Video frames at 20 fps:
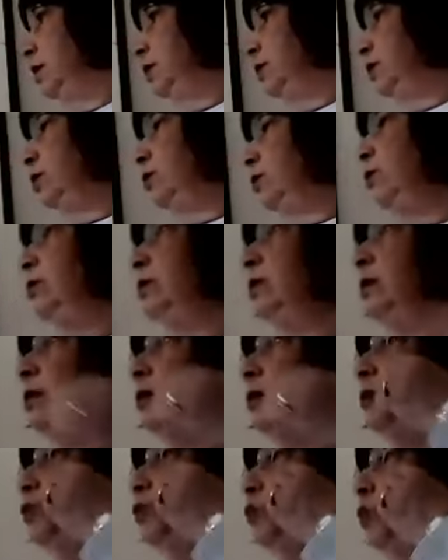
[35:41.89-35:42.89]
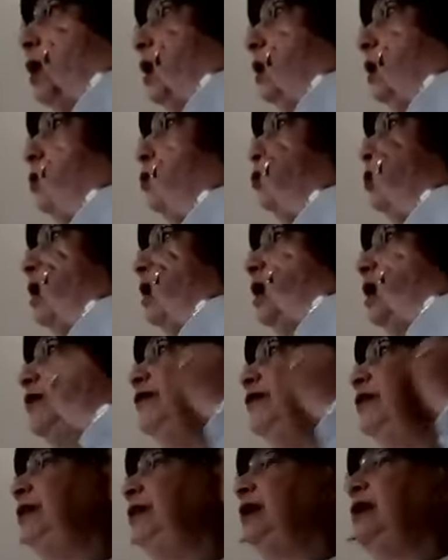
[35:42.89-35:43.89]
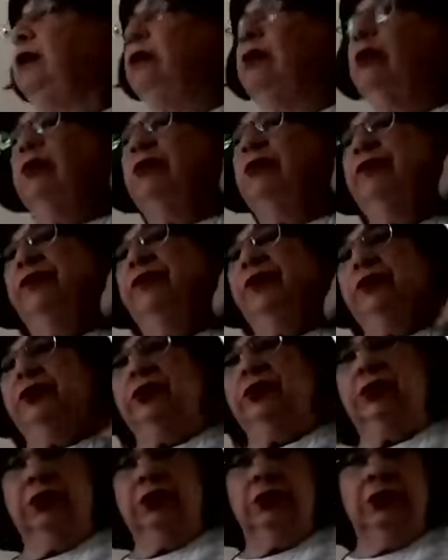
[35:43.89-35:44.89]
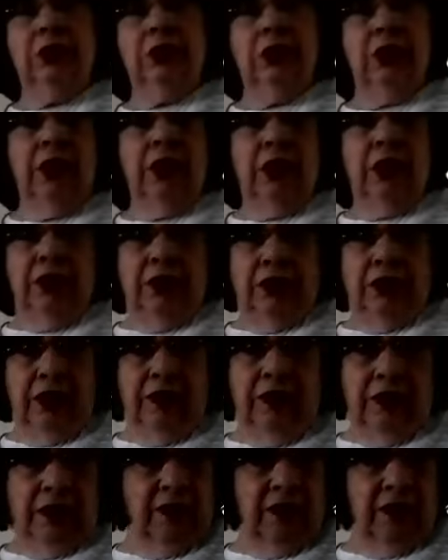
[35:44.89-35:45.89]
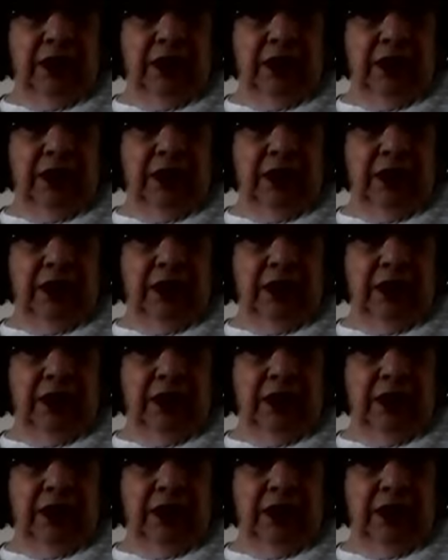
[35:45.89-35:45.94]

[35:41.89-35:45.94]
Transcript: So when you have a leading coefficient, the